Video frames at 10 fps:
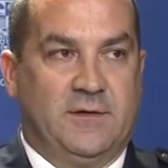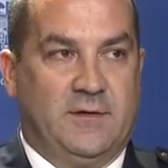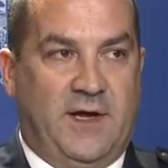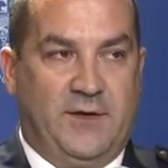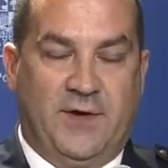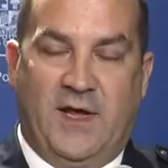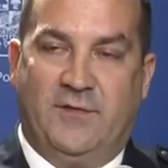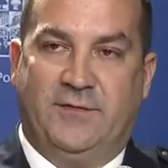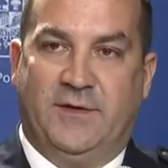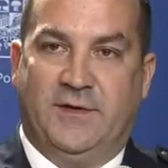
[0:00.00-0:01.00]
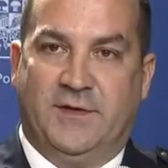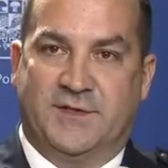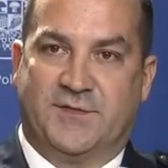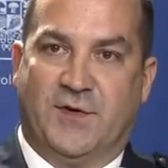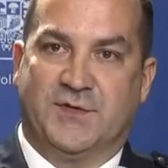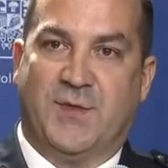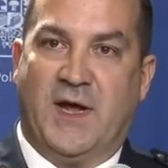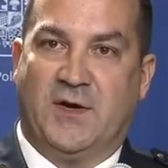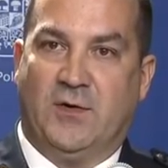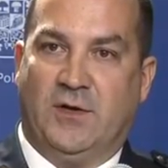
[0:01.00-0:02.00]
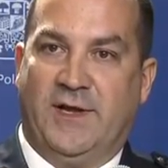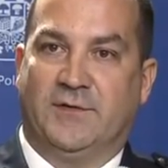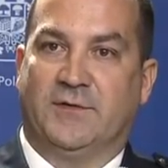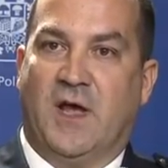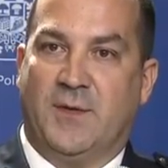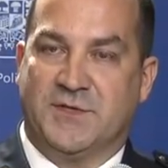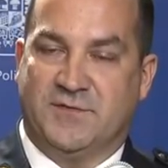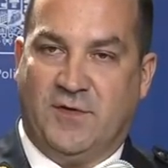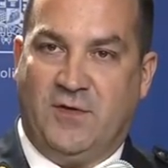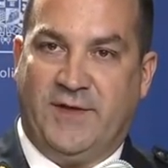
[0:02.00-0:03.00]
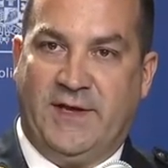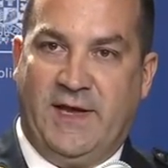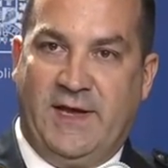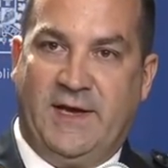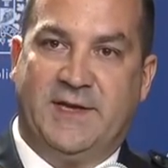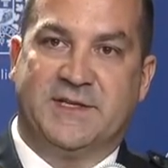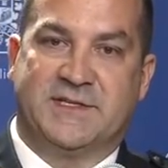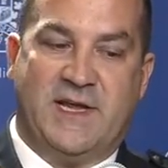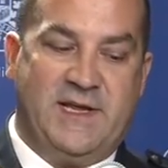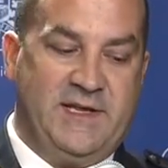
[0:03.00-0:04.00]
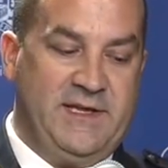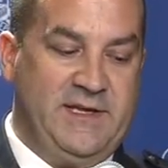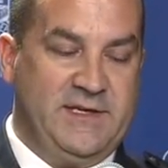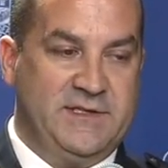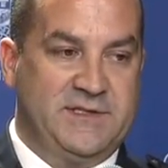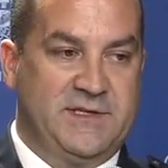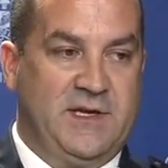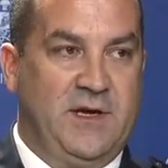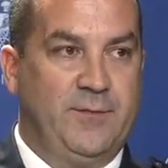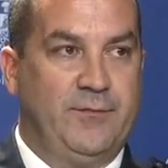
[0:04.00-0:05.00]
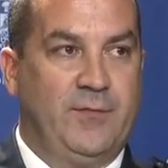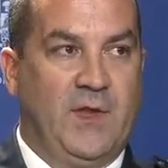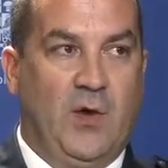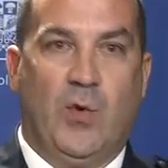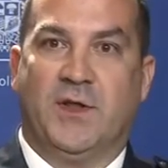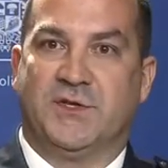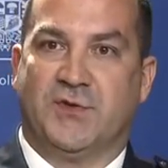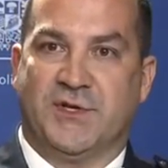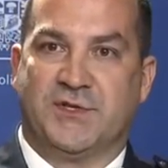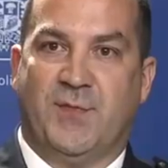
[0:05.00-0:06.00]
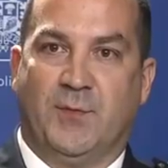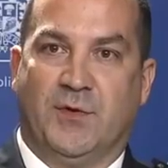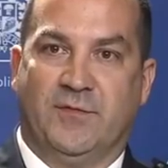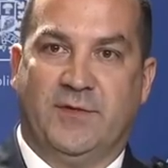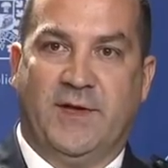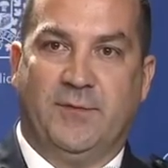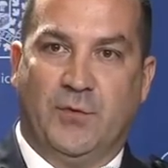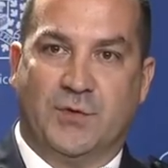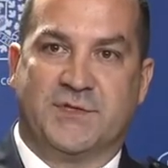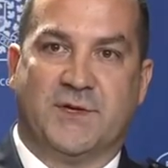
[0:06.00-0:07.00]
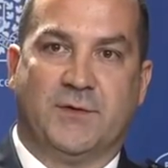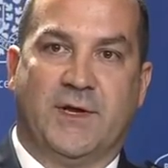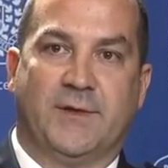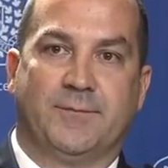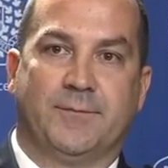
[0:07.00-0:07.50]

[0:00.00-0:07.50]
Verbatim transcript: I don't have the, as far as background or length of time he's involved in that gang, I can say he is um, a well-entrenched member of that motorcycle gang.